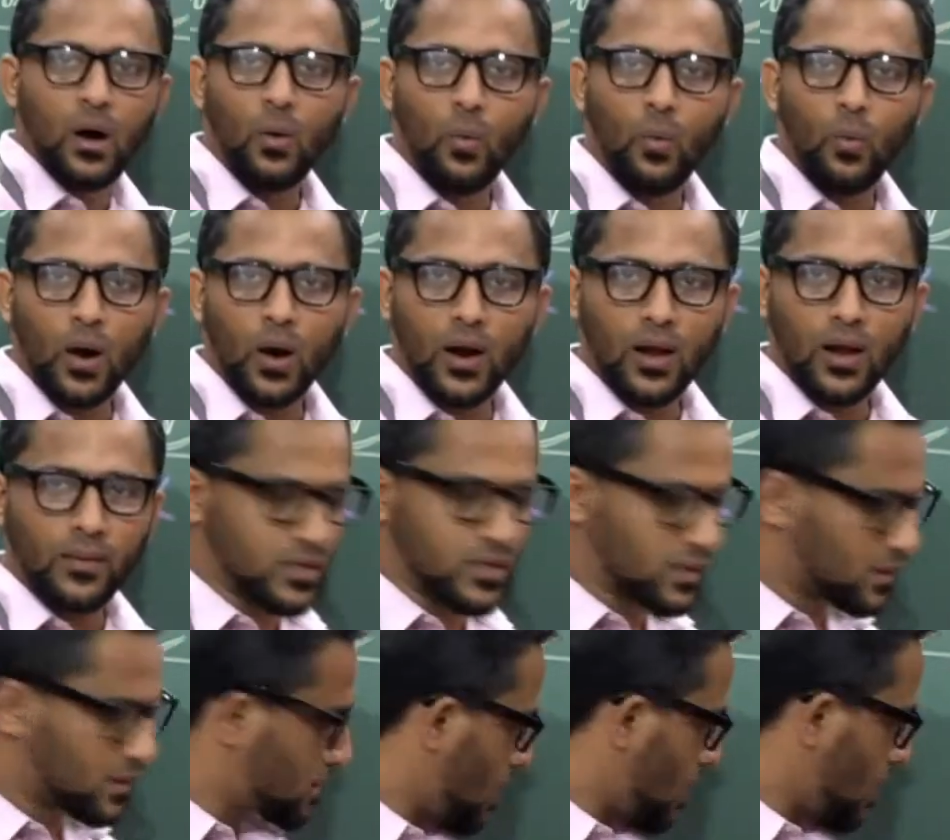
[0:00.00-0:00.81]
what
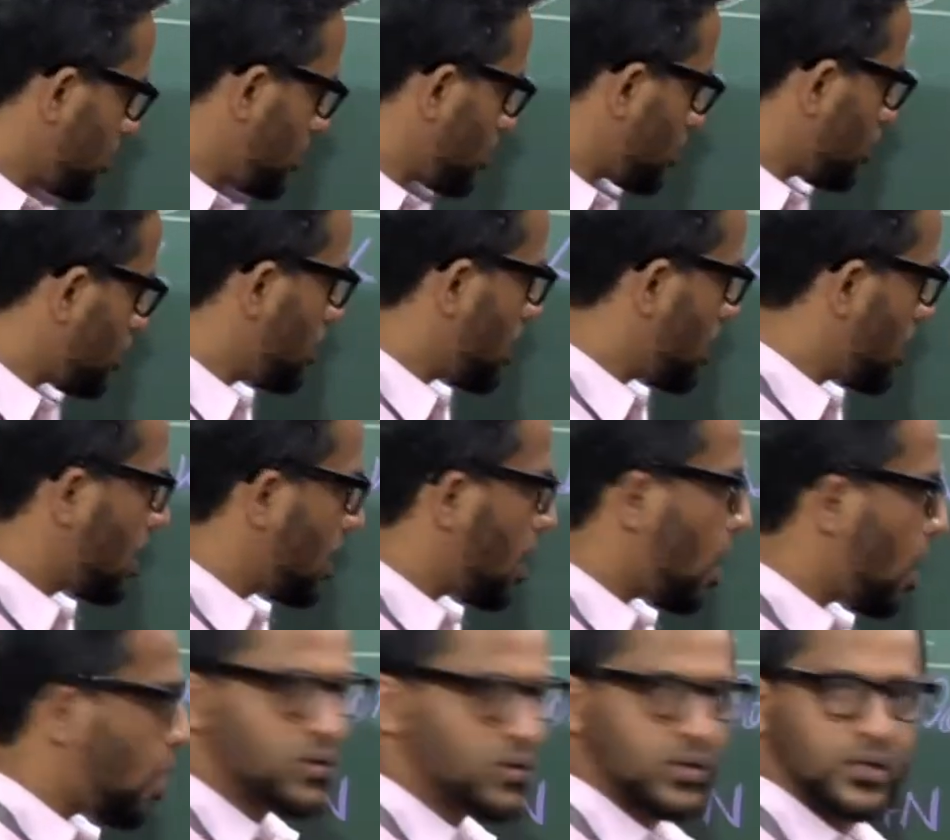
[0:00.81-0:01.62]
I'm just trying to
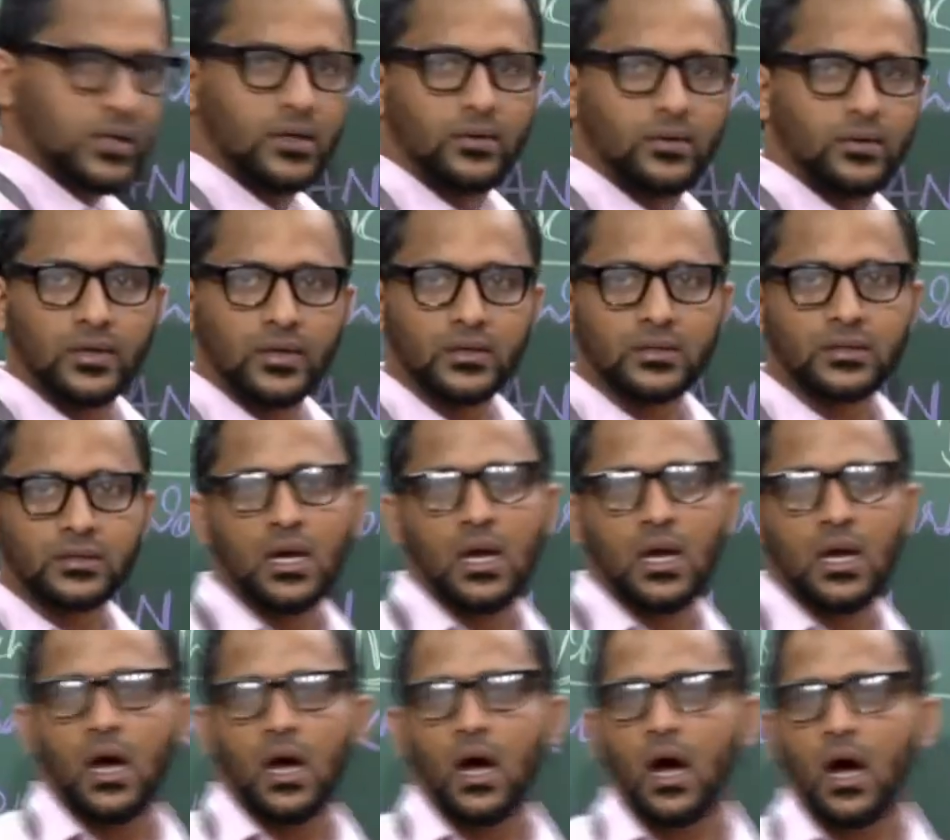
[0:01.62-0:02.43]
bring out here is,